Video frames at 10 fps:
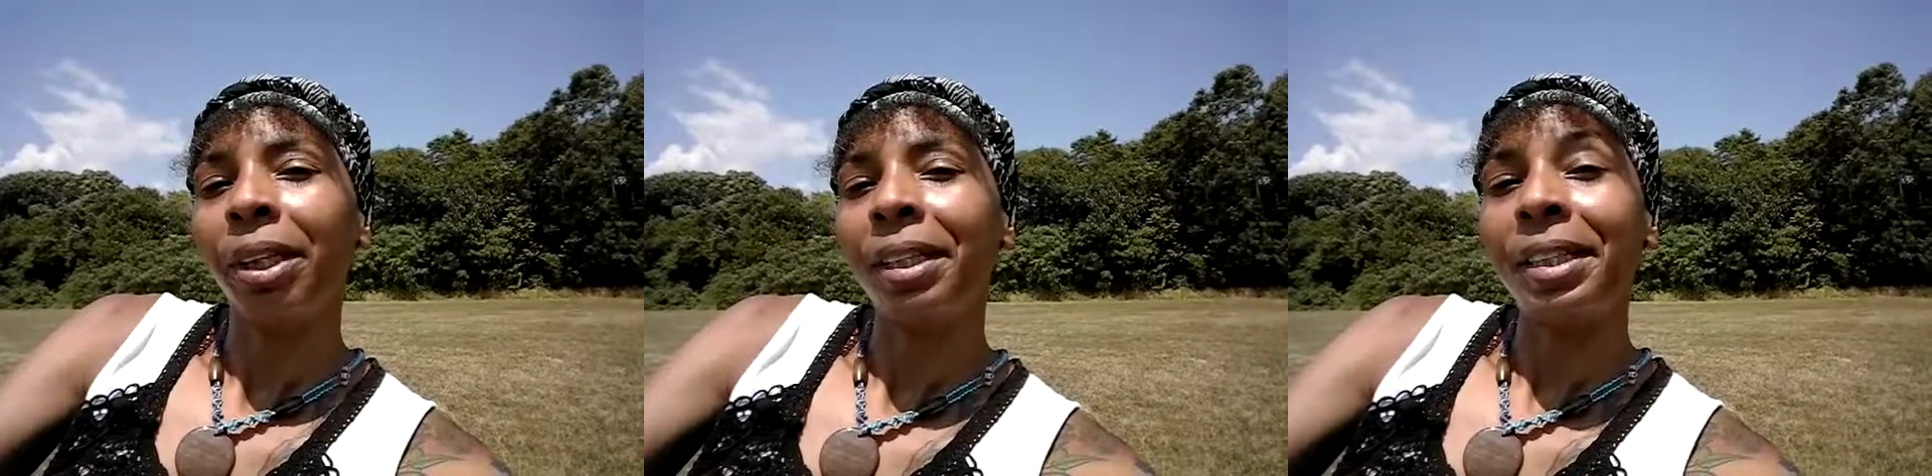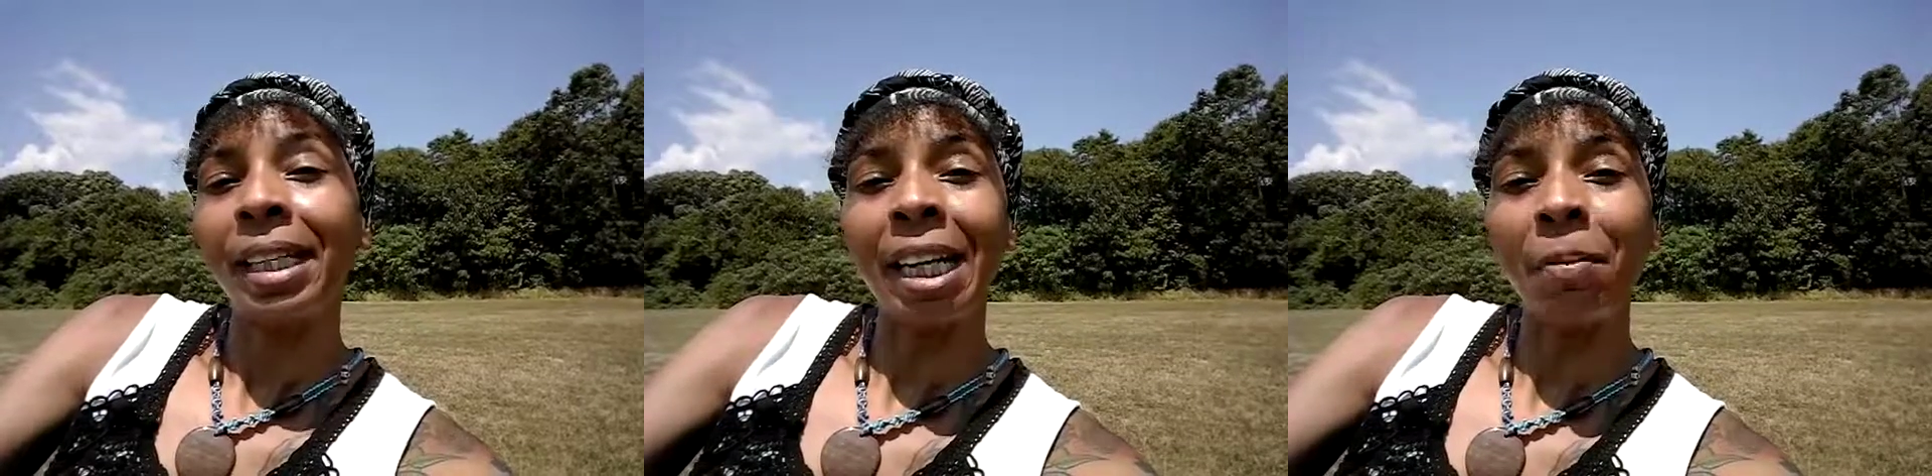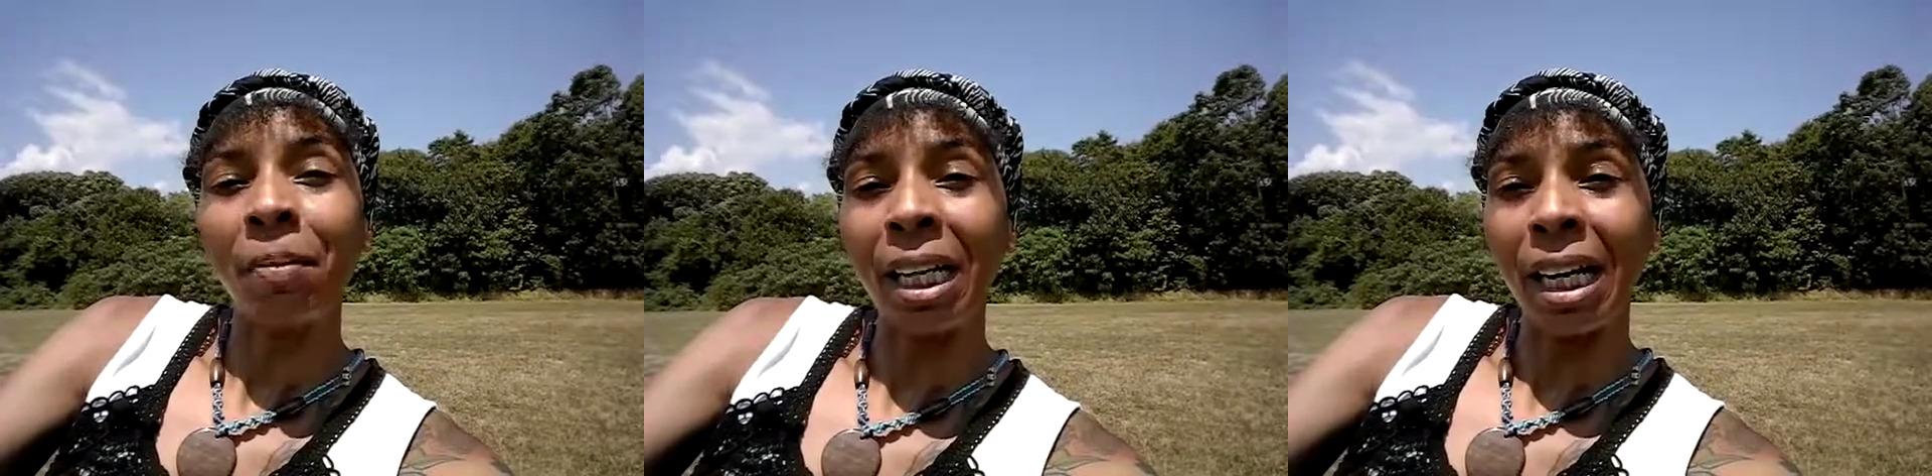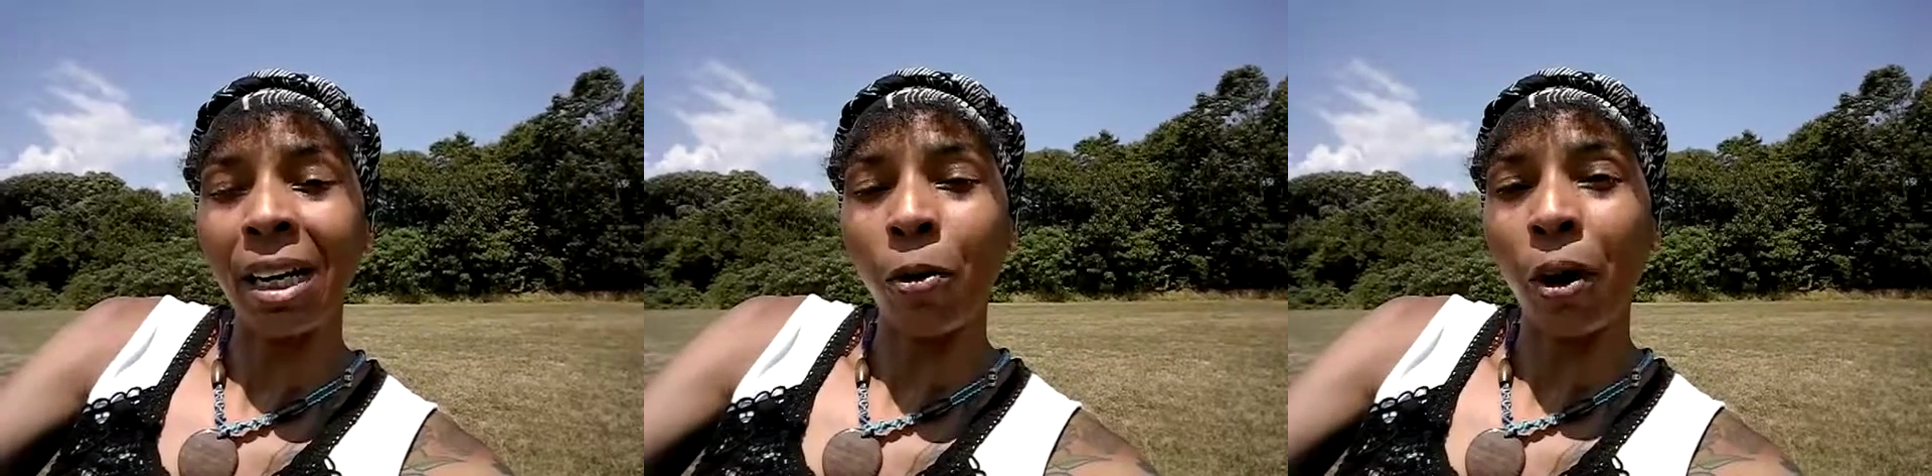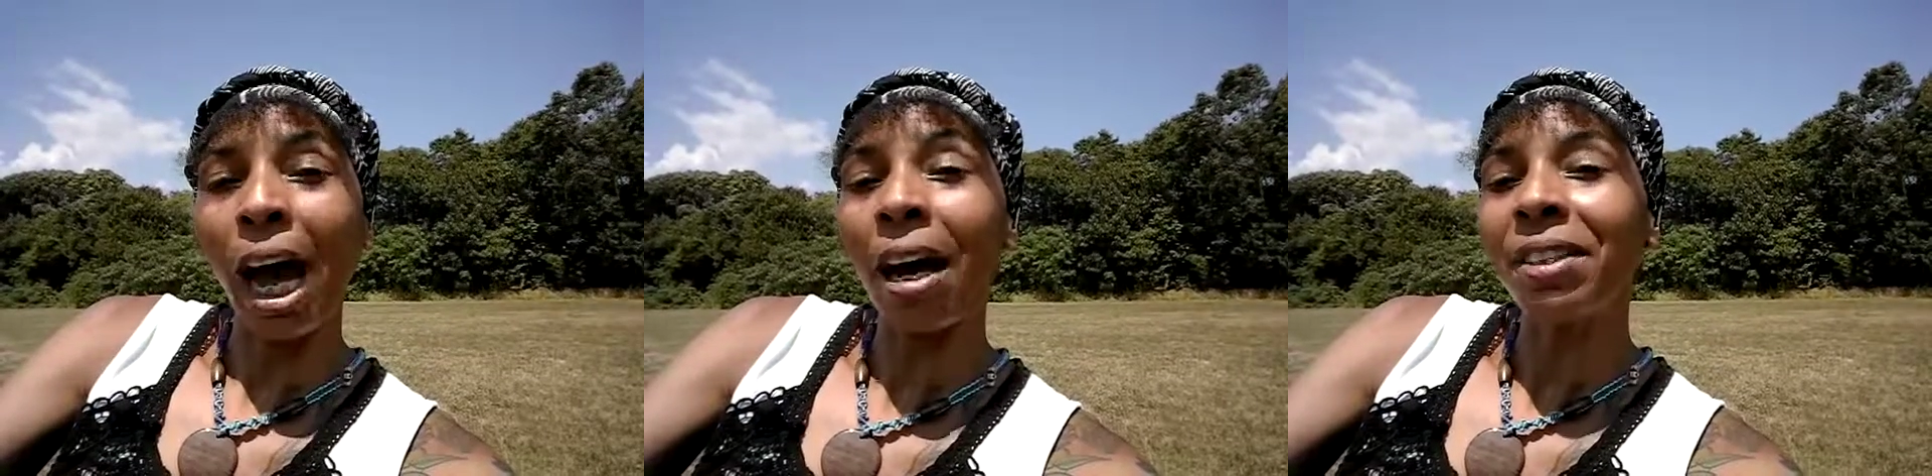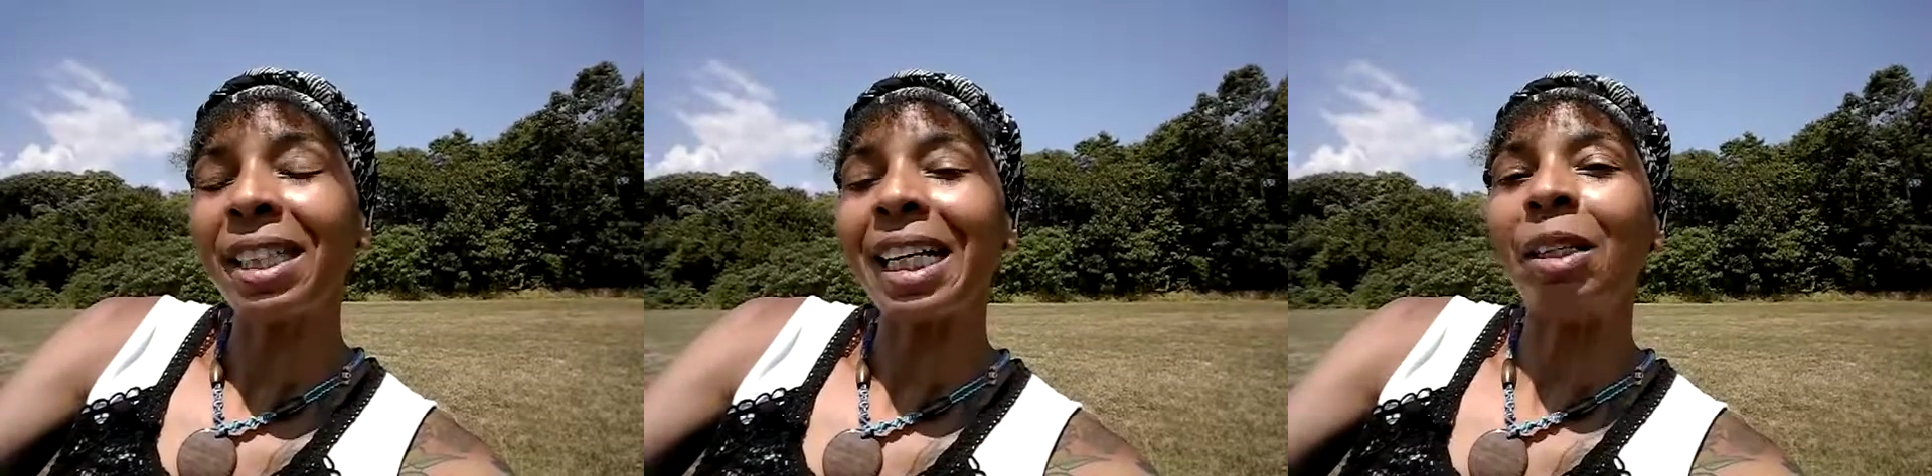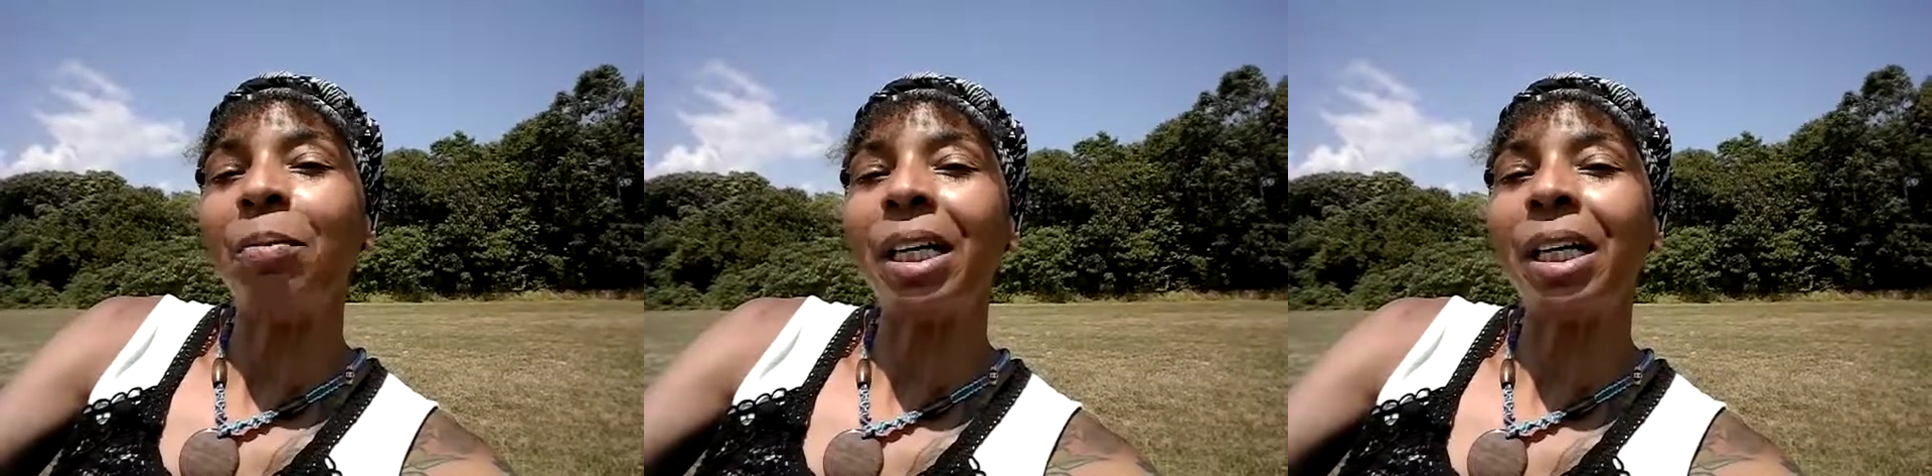see me or have seen